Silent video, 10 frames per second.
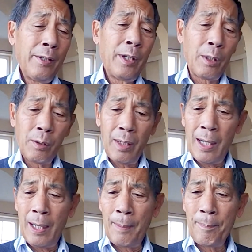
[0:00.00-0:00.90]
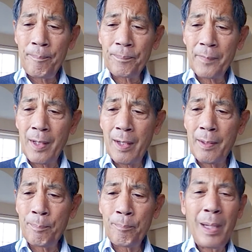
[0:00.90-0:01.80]

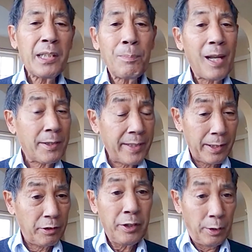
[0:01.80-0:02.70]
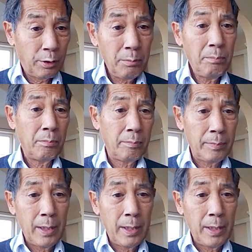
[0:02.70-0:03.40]
multiplies that genome.